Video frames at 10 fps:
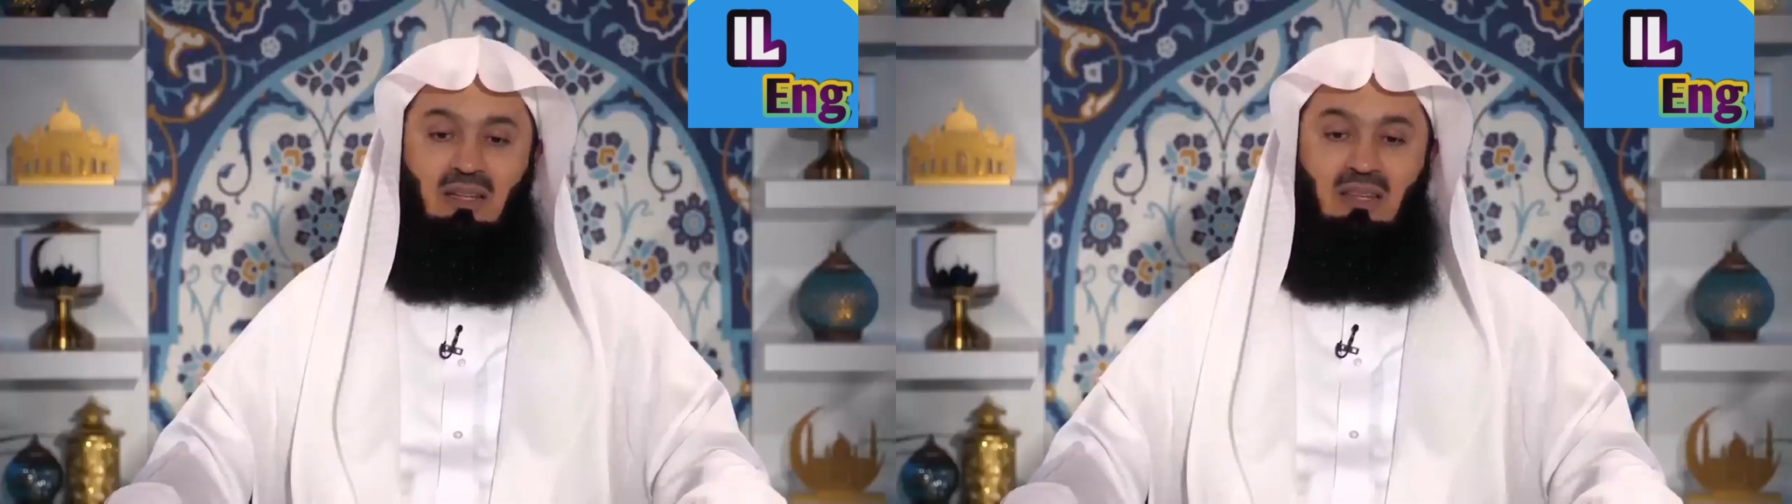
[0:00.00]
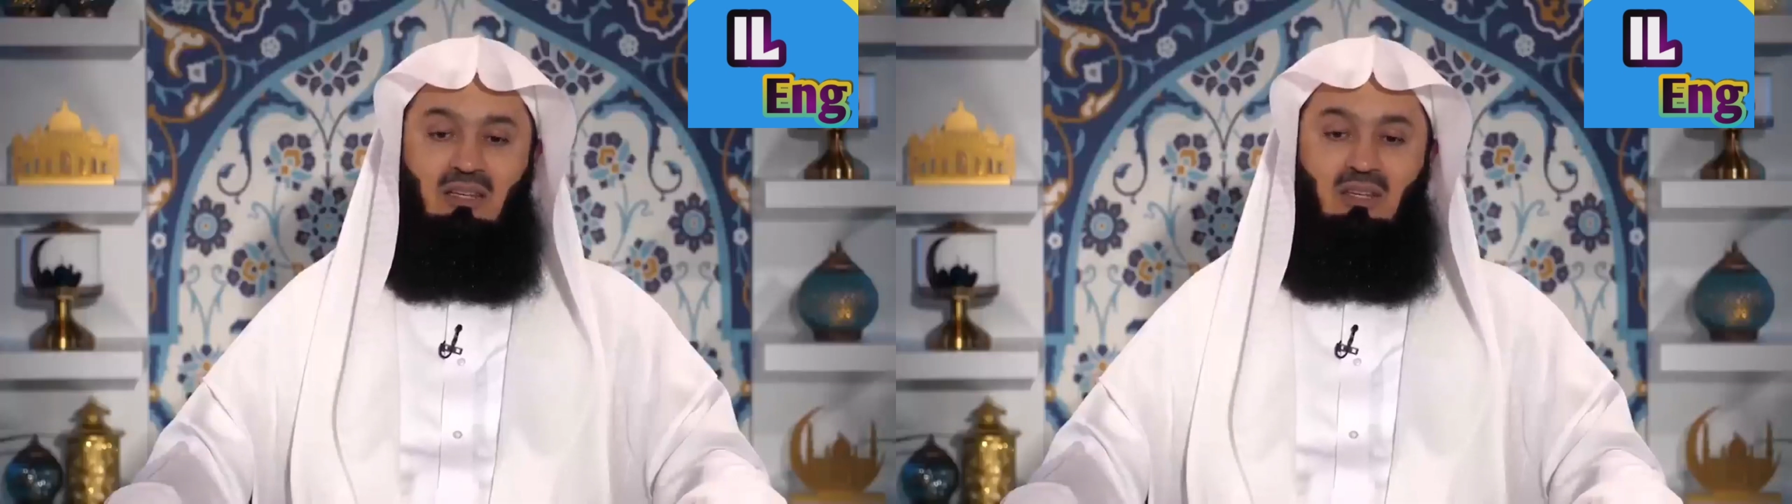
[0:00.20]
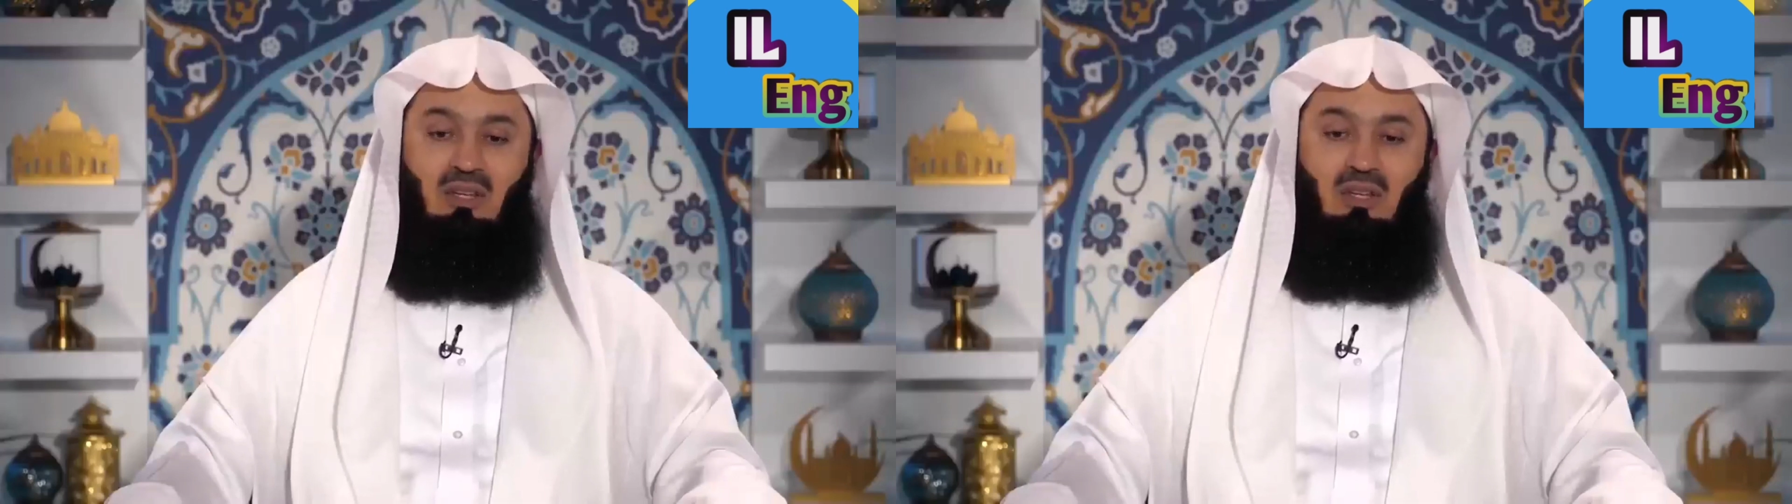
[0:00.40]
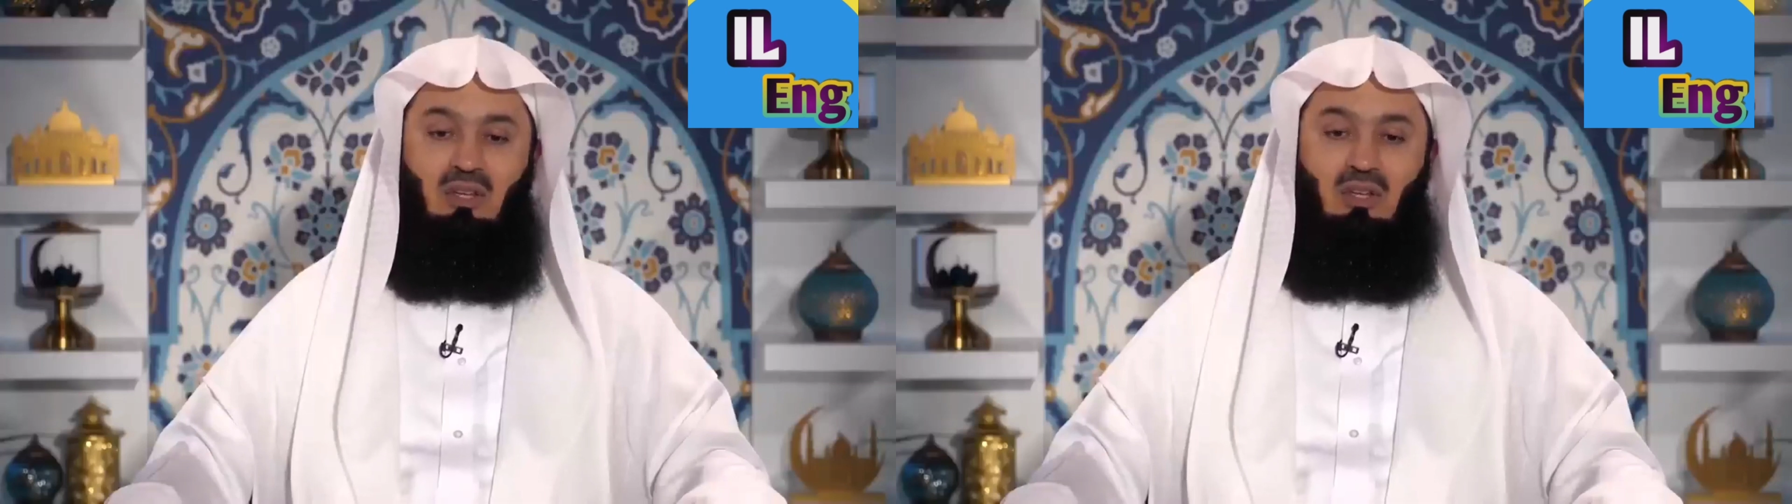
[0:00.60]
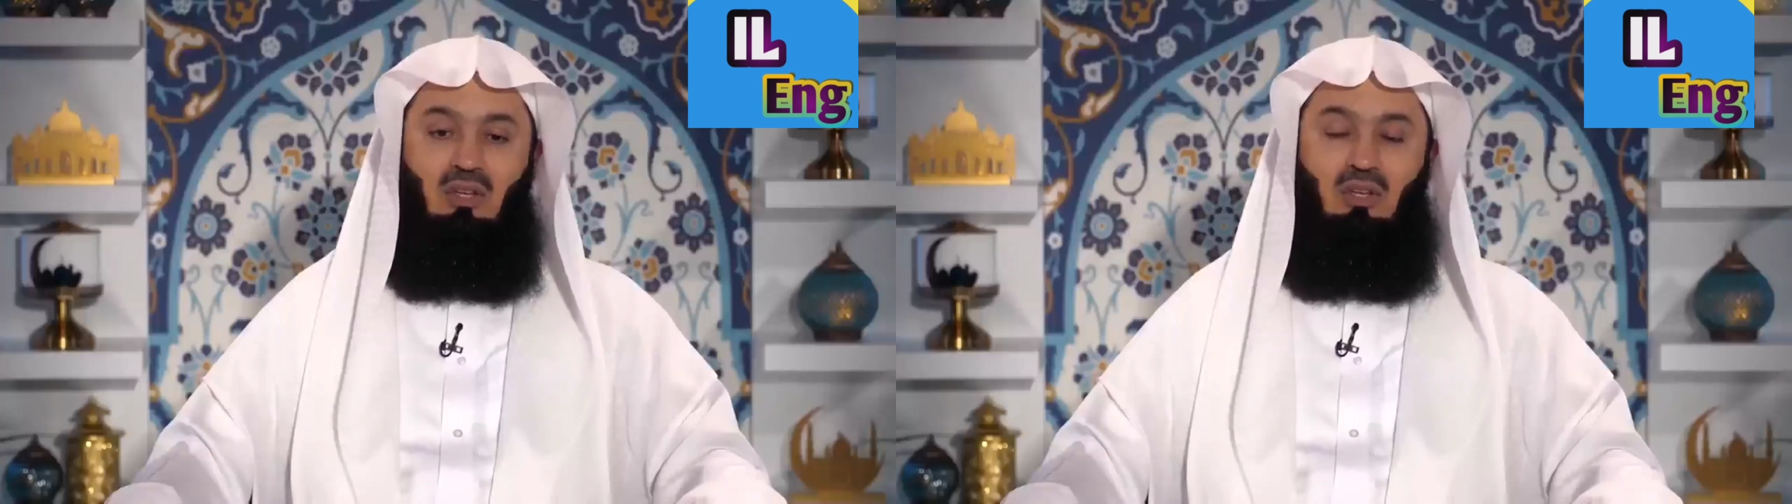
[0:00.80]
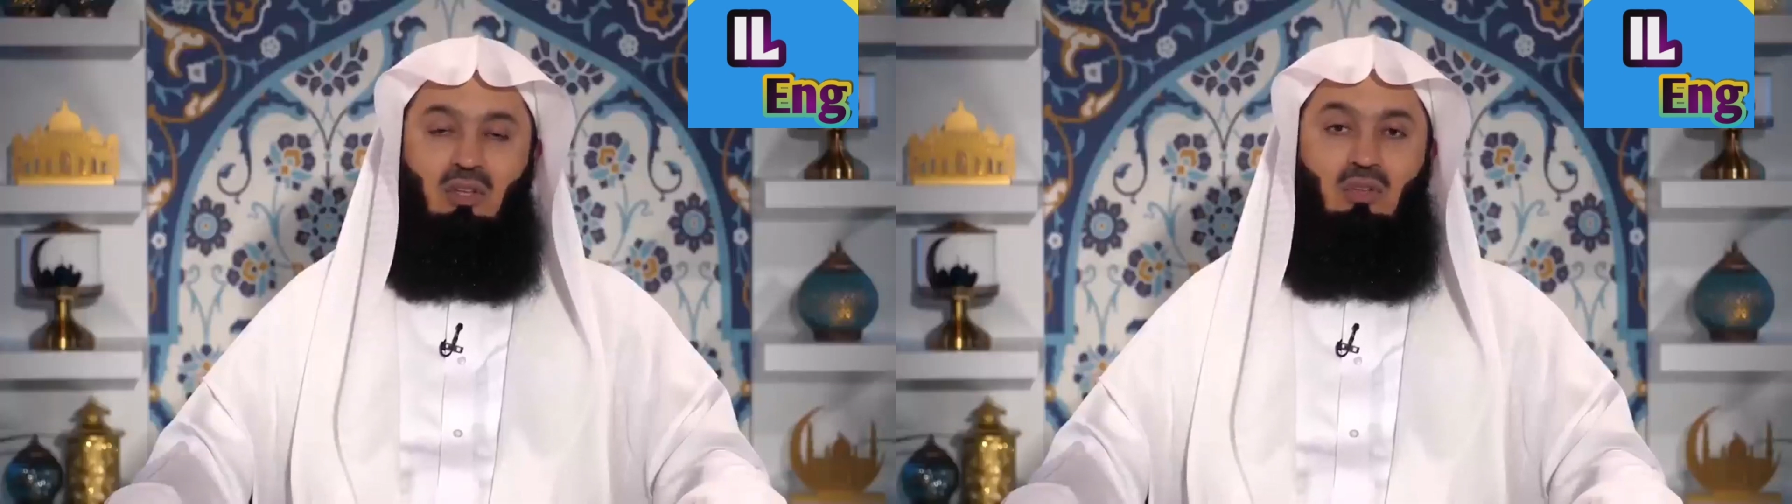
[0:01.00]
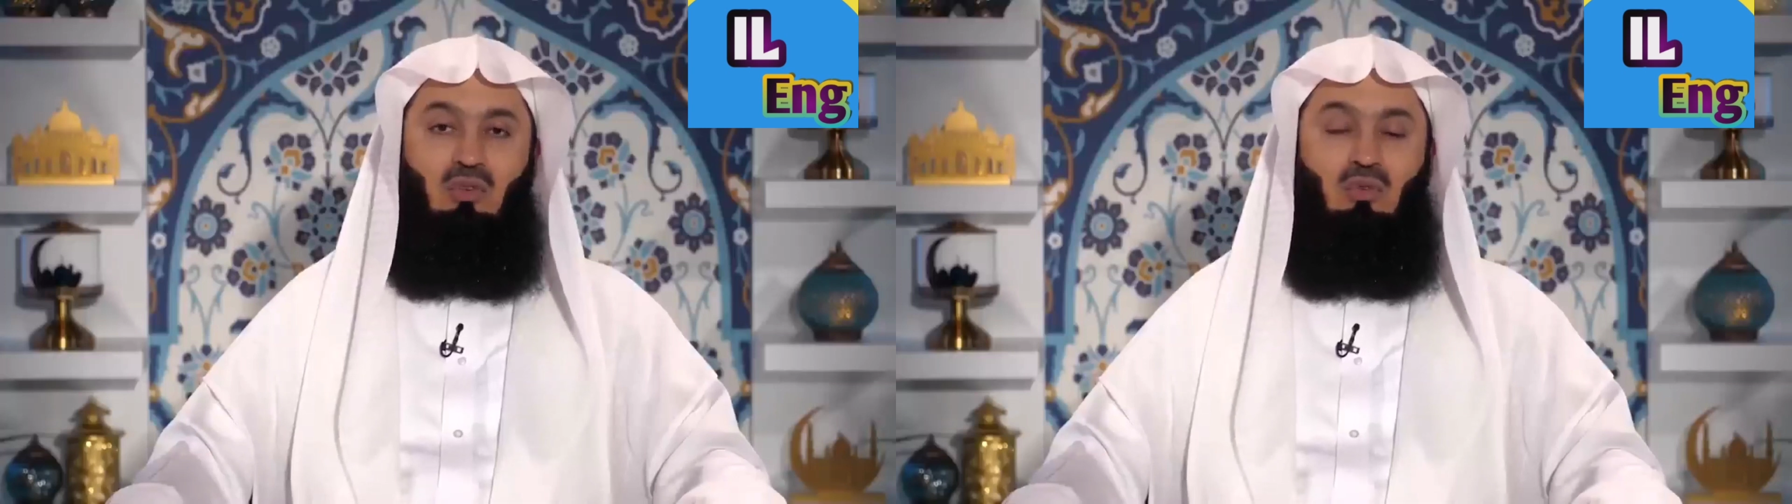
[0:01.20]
that you